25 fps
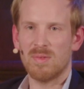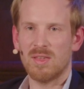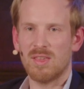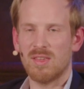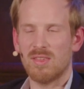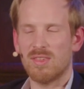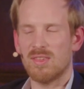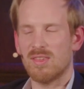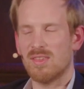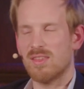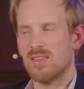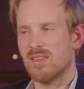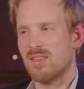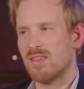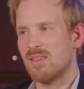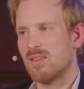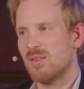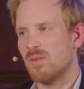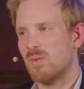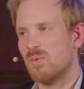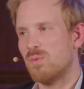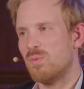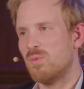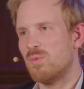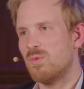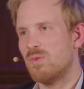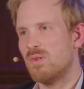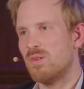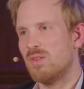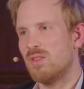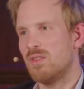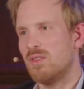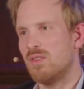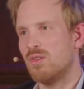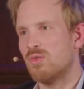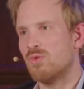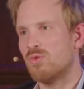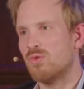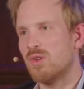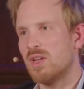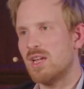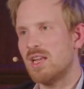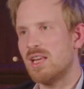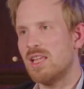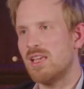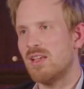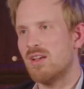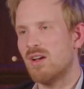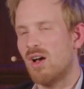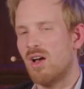Because you
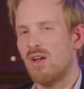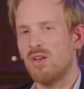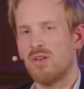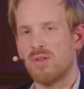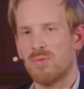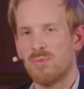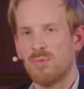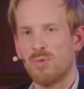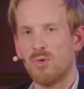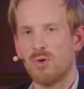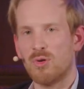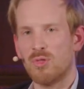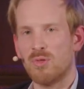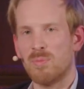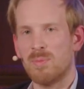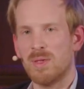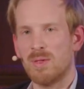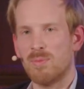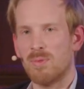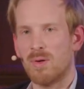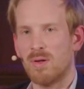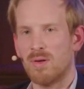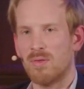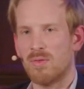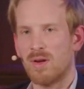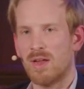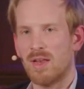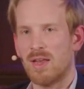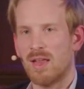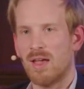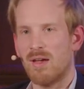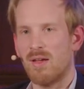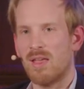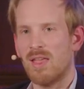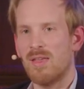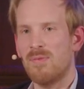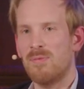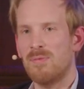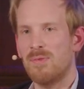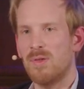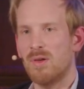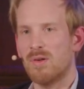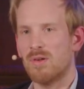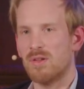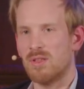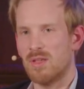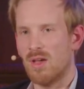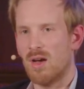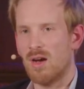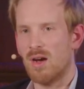really can't afford to be one right now. If
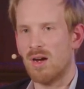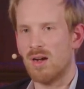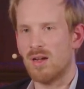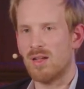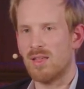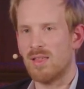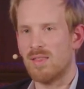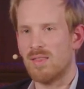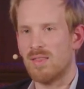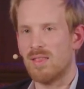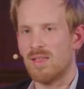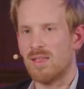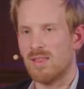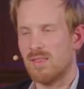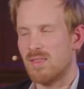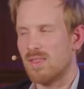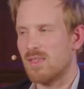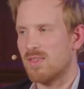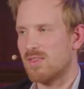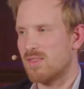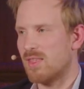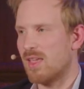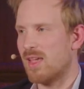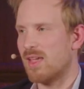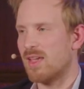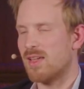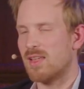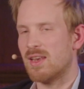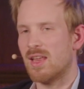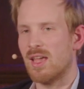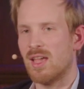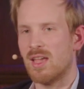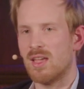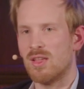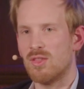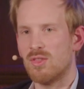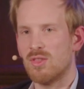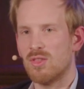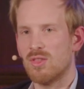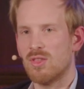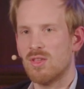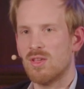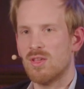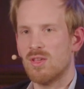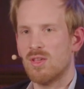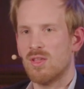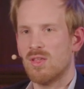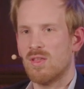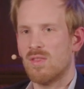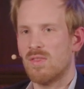you're young in this day and age,
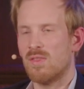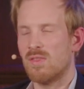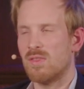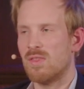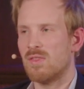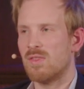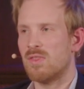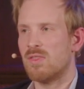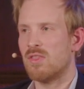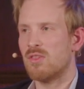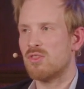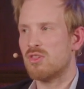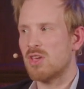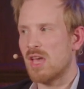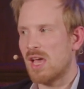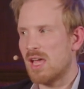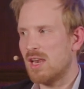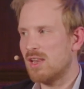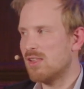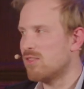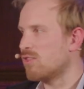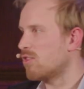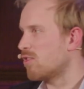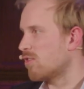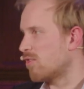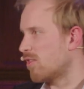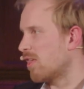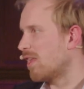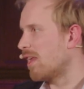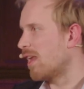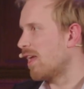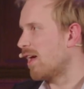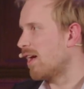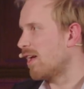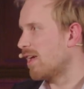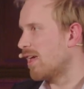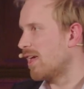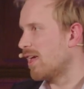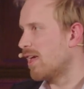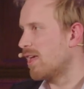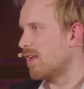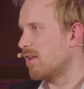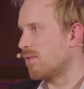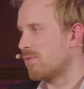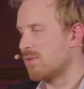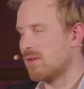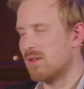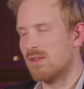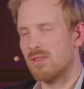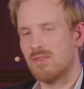the challenges that lie ahead
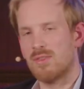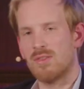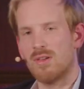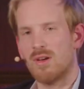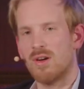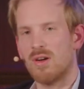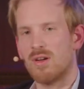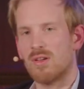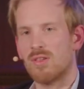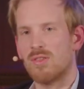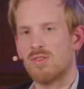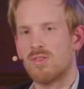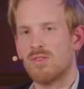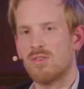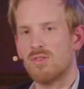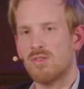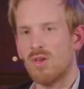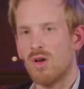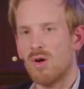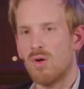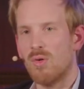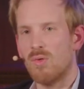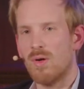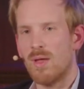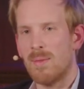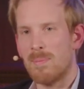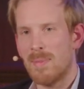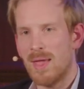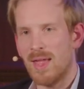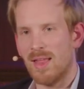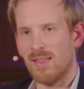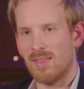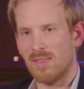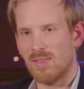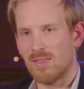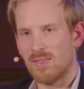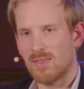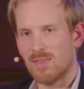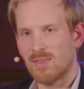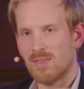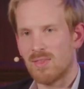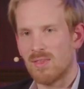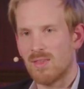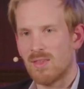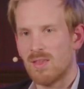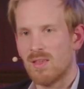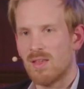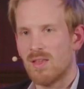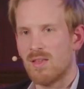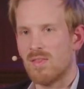of us are so immense.
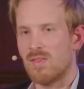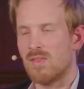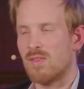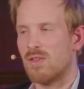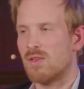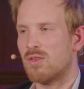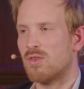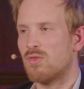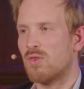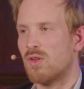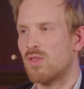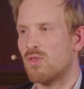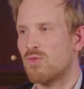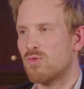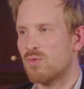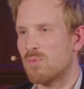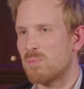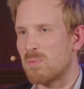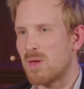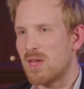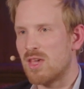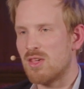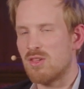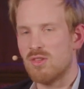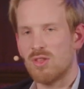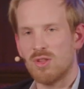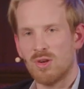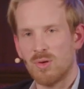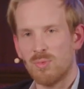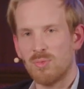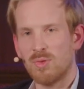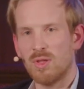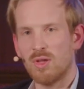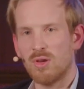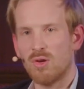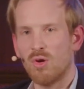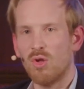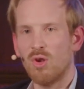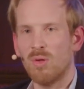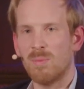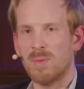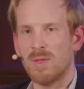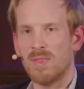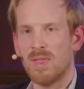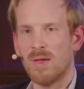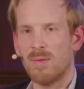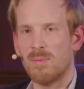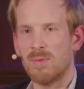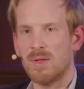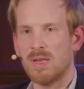The transformation of the
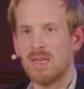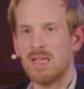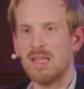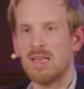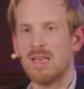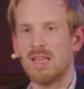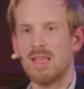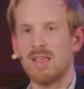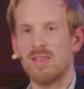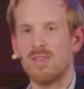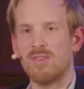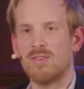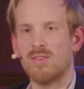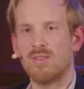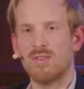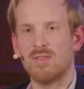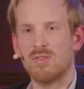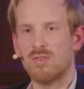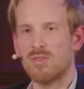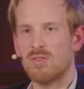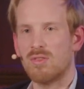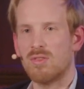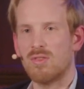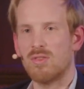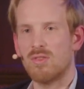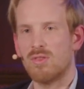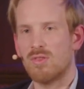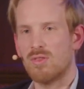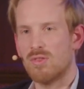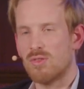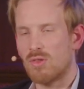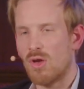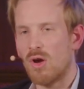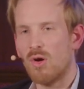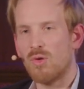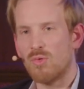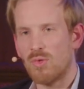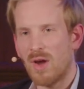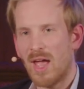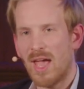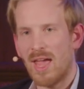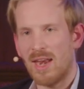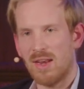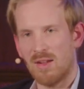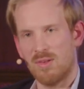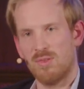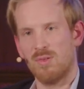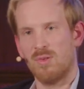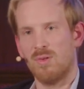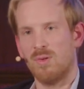economy that we need is so
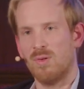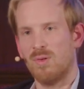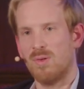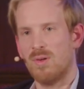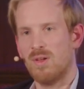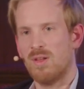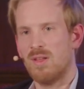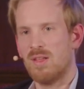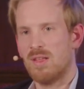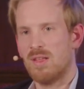radical